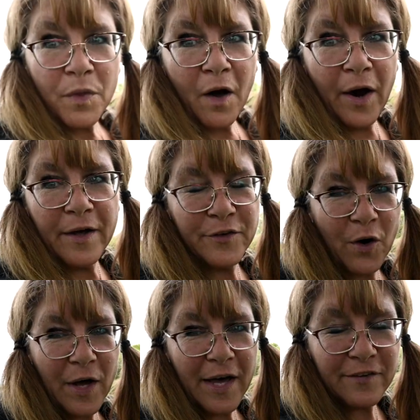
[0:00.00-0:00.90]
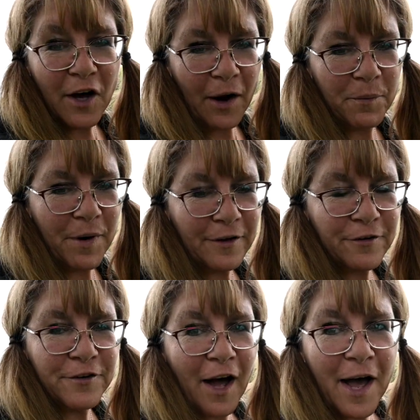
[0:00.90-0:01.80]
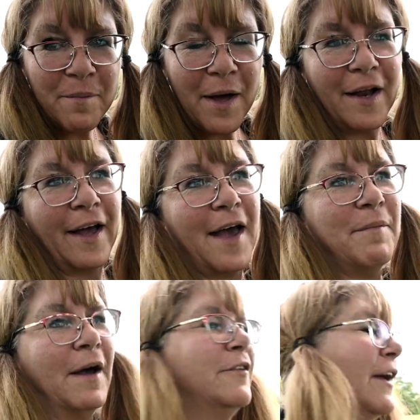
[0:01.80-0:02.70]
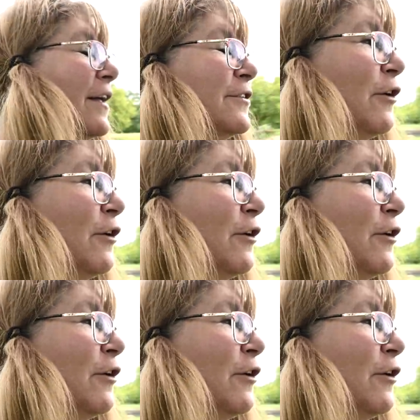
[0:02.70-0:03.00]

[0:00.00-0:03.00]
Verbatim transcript: All right, so it's chiropractor time and I came out to get